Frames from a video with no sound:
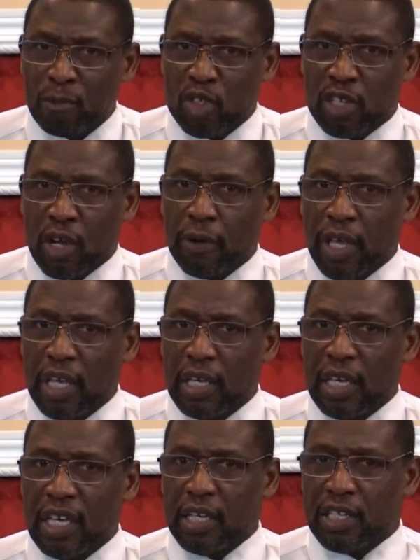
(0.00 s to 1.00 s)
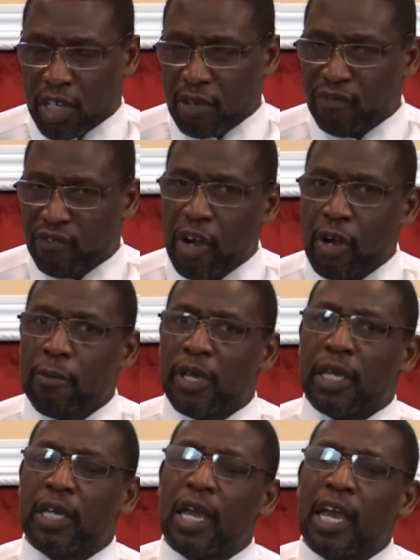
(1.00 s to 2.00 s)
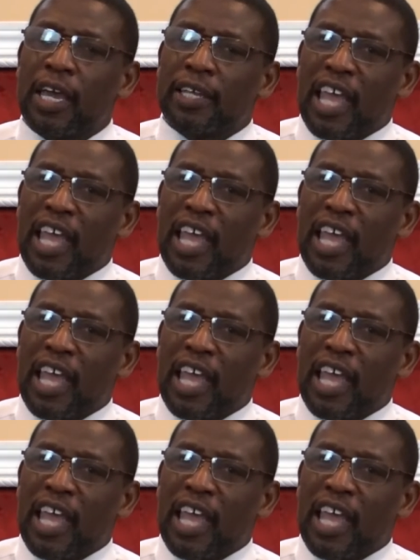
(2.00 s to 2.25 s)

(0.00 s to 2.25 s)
So he, he is confirming